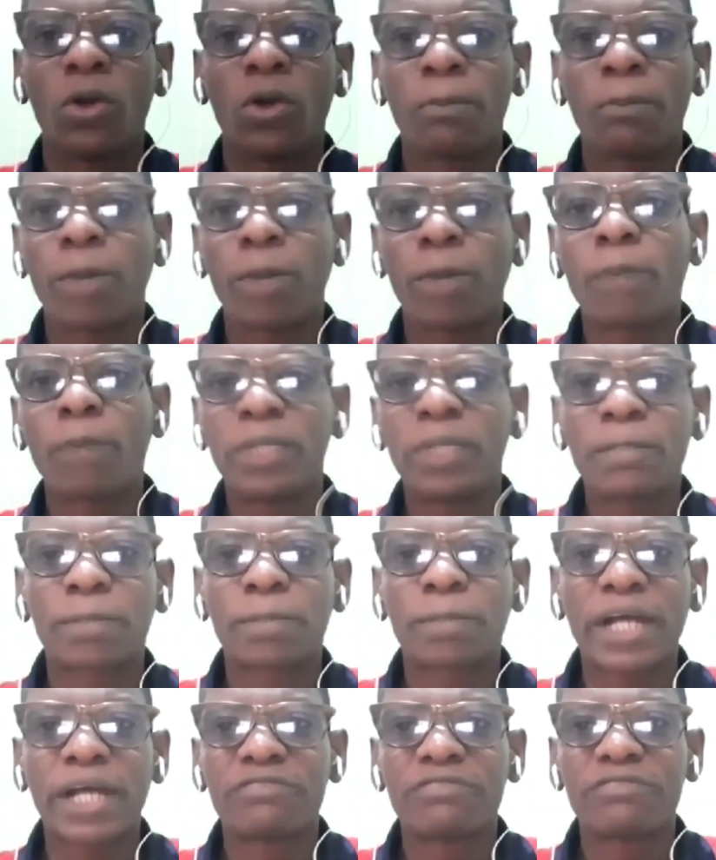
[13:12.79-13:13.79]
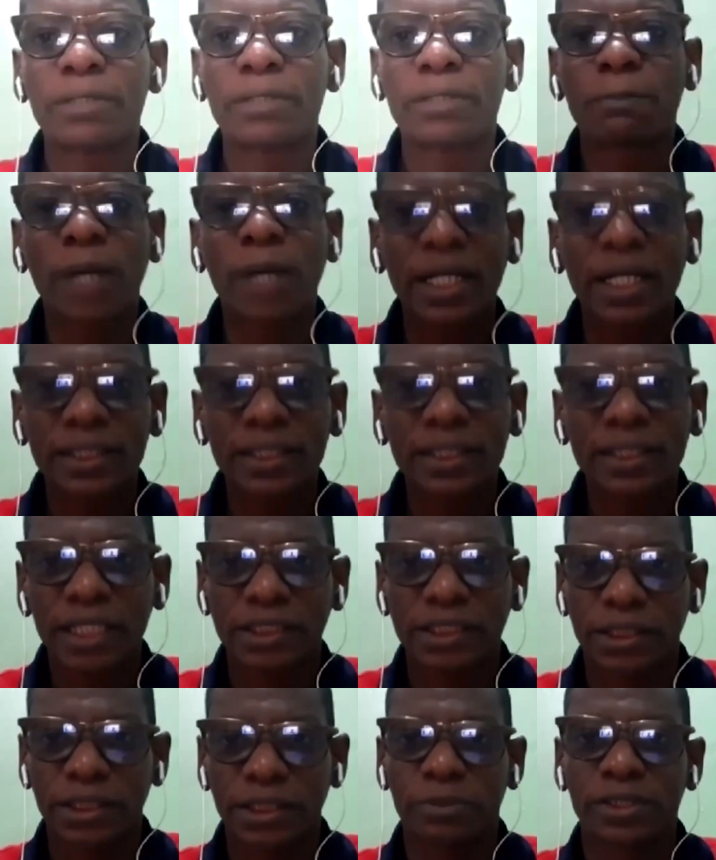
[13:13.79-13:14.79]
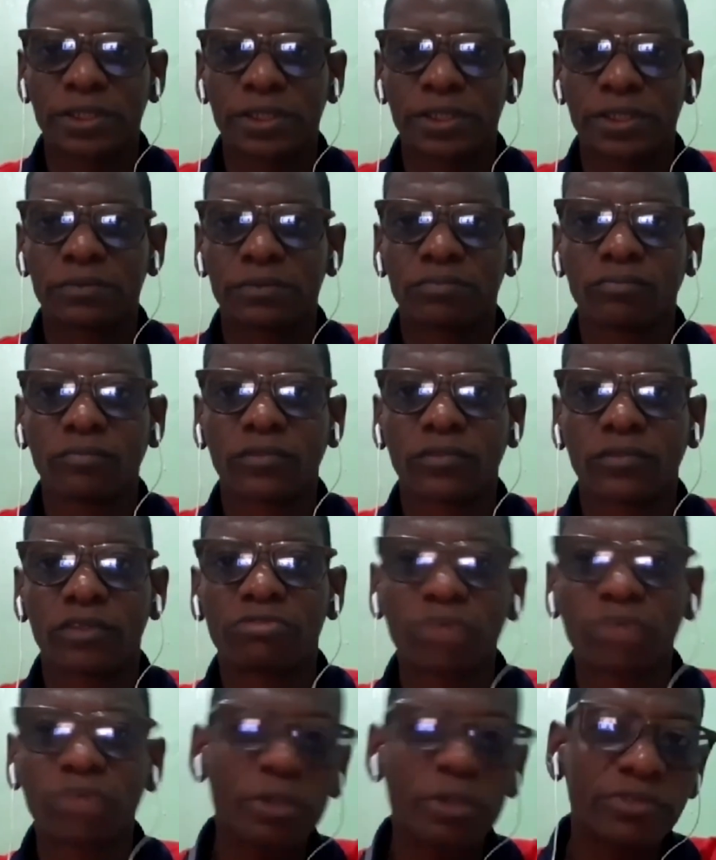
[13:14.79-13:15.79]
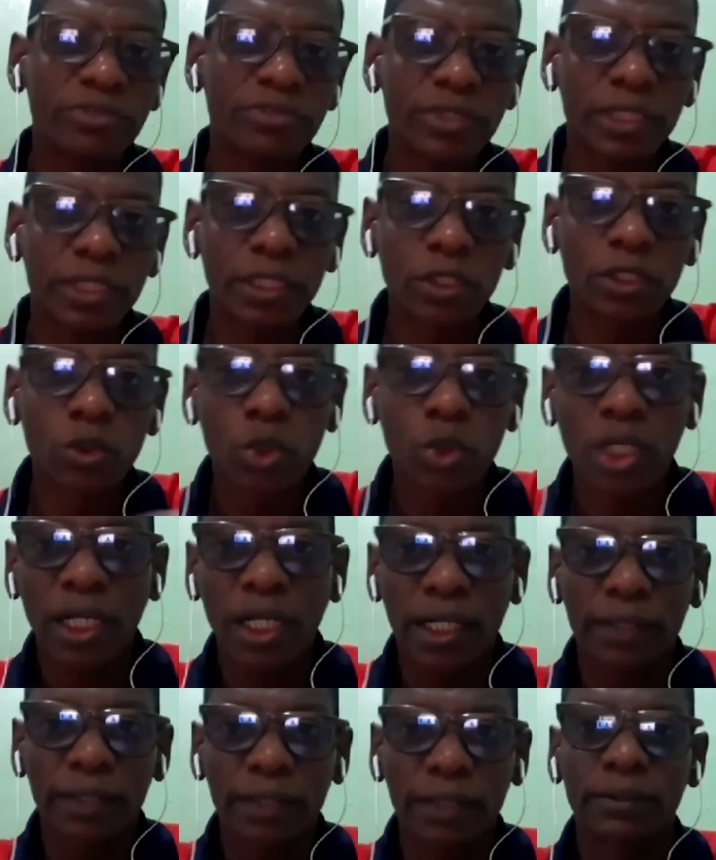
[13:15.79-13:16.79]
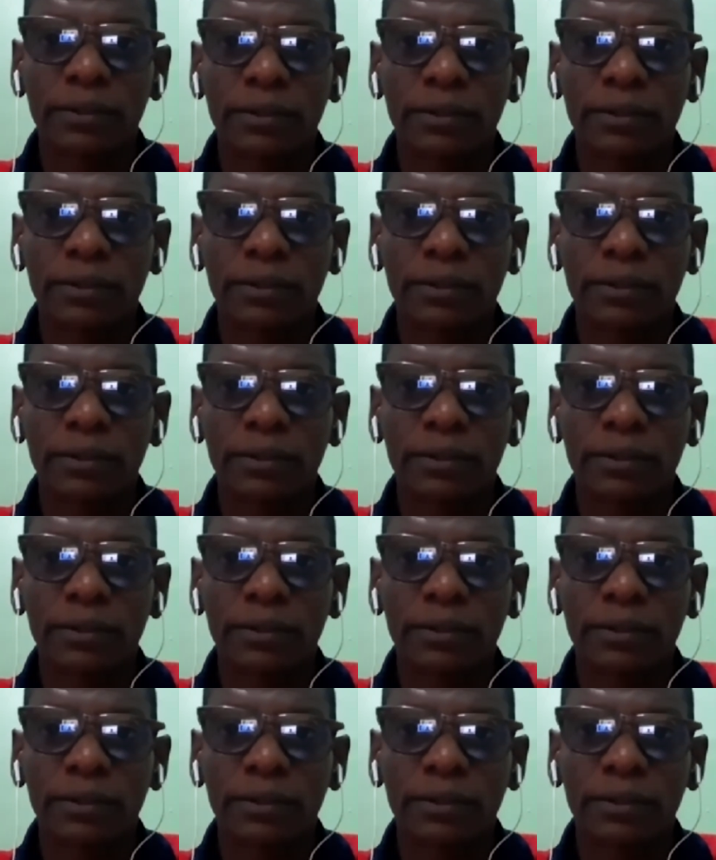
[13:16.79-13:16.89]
public-private partnerships from even the local